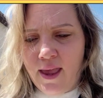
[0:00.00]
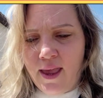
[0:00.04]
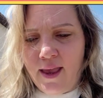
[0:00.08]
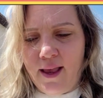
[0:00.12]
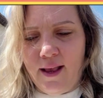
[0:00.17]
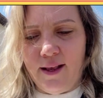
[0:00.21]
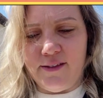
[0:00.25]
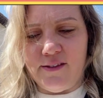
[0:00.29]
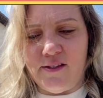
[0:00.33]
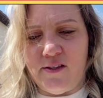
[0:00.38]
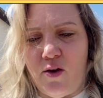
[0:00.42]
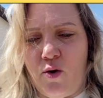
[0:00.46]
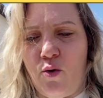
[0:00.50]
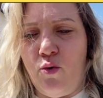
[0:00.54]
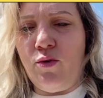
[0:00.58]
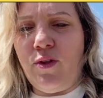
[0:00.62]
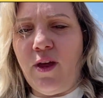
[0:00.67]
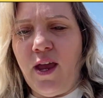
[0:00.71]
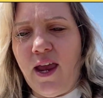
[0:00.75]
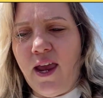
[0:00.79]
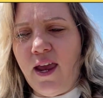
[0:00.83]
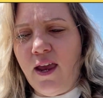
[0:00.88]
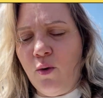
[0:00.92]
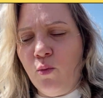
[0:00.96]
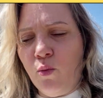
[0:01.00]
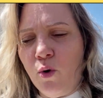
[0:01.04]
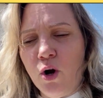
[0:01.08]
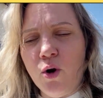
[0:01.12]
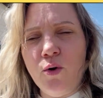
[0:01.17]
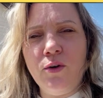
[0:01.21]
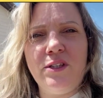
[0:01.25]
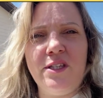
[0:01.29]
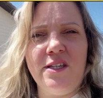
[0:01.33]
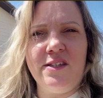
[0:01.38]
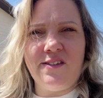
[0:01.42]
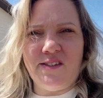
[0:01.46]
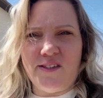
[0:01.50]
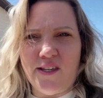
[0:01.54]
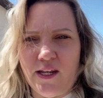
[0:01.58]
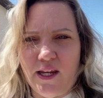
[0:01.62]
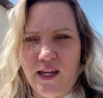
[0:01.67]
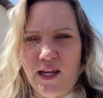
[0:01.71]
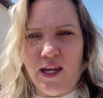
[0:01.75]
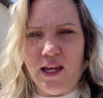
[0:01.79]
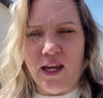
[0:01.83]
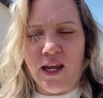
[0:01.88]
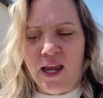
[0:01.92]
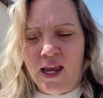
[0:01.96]
And so they work with the
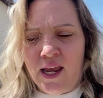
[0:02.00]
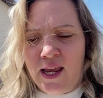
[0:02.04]
city